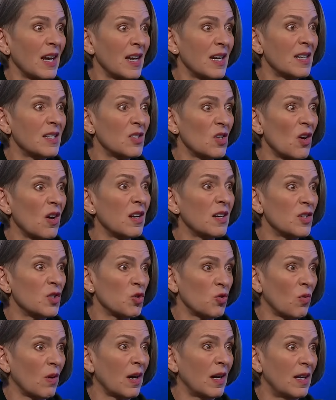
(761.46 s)
hands-on and
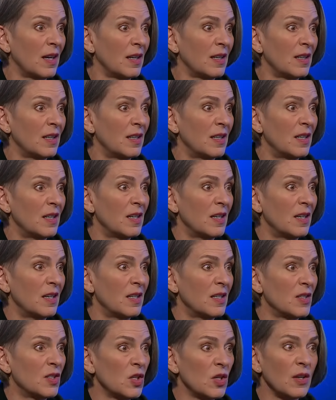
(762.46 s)
try it. Yeah.
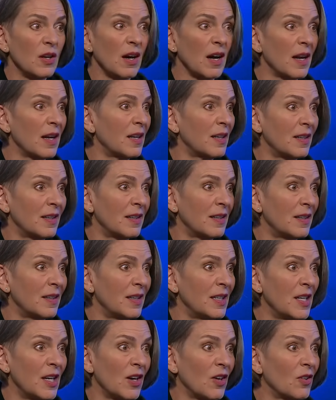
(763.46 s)
So you gotta,
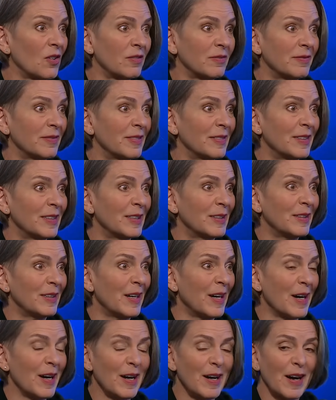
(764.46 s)
you know,
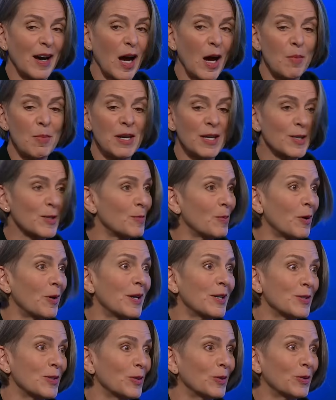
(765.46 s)
uh, I'm an
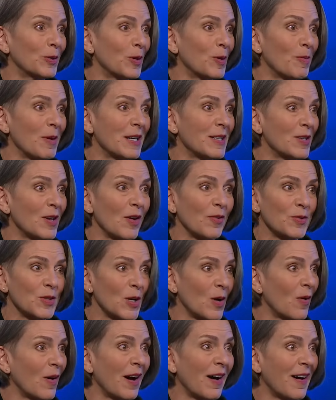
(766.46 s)
experiential learner myself,
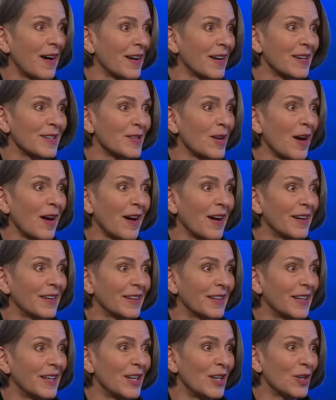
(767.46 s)
so I guess I
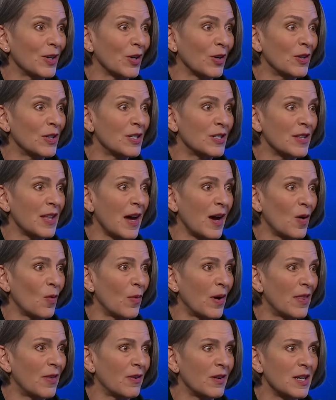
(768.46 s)
highly Me encourage too. that,
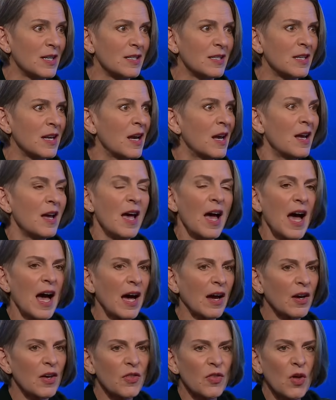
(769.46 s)
whether it's
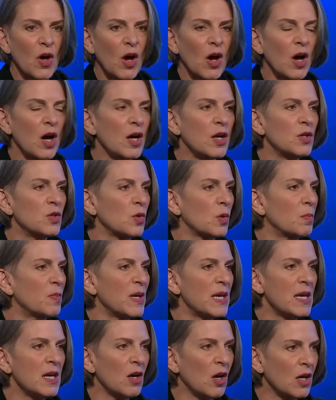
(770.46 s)
hackathons or
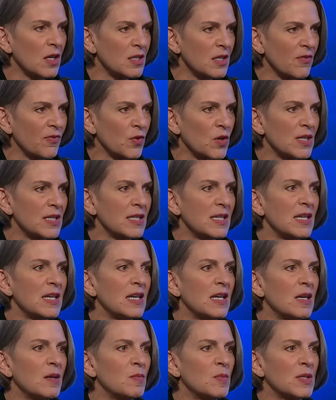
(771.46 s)
being on different
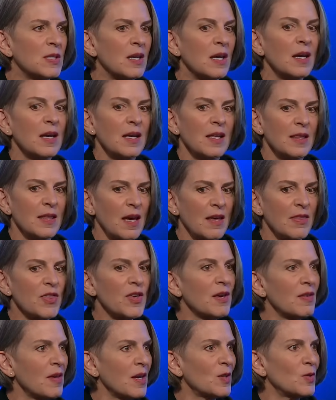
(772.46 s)
teams. I
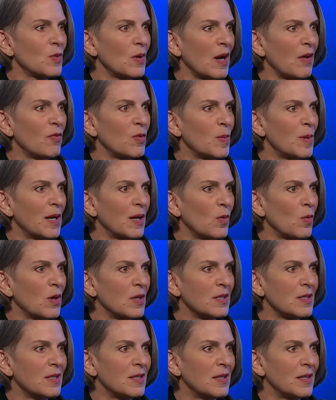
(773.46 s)
think that's what everybody
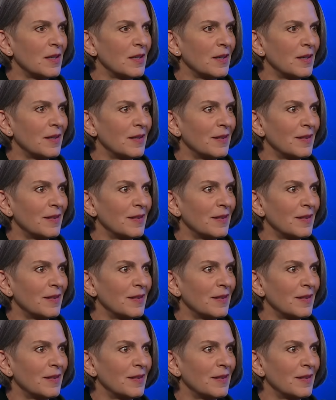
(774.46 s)
wants to